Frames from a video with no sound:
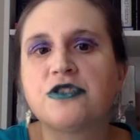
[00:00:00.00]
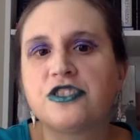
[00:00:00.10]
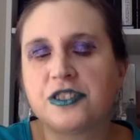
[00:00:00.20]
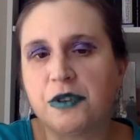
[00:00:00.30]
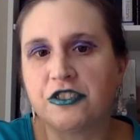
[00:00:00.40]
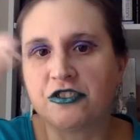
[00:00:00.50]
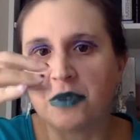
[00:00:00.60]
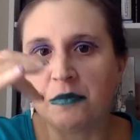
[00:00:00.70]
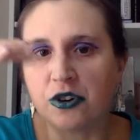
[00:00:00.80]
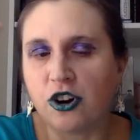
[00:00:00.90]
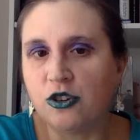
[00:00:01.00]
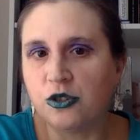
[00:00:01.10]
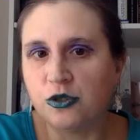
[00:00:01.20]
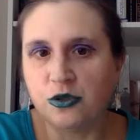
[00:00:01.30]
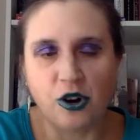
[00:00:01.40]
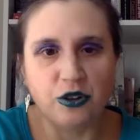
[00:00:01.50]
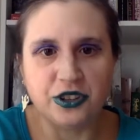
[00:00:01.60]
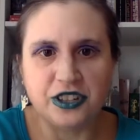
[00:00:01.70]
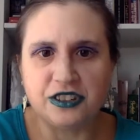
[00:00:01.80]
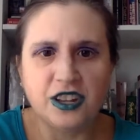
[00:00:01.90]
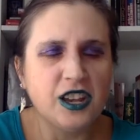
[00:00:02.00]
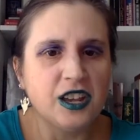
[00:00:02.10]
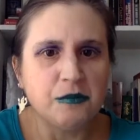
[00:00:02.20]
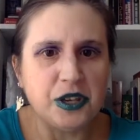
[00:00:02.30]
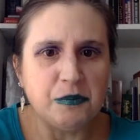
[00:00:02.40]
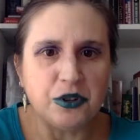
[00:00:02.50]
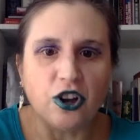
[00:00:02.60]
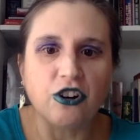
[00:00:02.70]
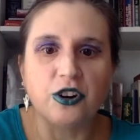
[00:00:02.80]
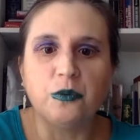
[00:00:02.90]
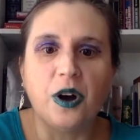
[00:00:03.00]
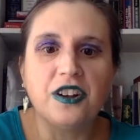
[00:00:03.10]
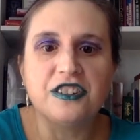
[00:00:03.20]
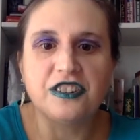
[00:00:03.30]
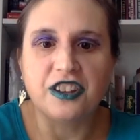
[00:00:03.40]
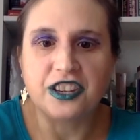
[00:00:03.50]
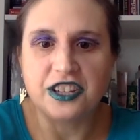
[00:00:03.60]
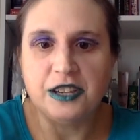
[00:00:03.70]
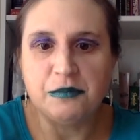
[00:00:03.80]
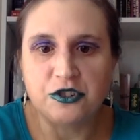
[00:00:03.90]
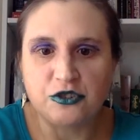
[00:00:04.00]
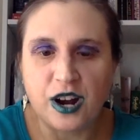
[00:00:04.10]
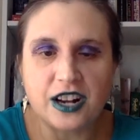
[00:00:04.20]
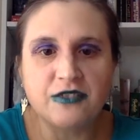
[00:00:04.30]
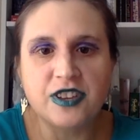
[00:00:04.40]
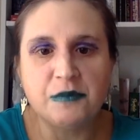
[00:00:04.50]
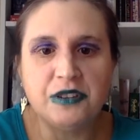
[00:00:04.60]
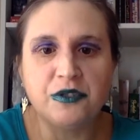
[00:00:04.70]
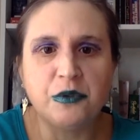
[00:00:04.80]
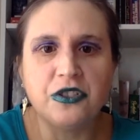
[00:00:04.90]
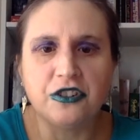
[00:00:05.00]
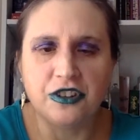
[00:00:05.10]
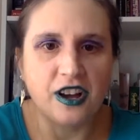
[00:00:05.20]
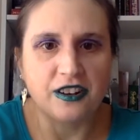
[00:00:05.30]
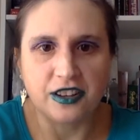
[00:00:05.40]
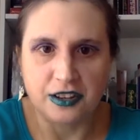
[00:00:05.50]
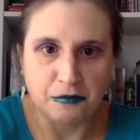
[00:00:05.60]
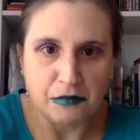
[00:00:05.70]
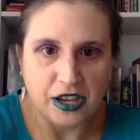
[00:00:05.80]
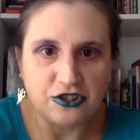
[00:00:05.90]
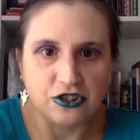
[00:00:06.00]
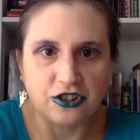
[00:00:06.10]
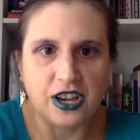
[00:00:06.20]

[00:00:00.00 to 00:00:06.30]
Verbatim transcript: We're just supposed to remember, oh, who all these people are at once and like keep track of them, even when they're not like major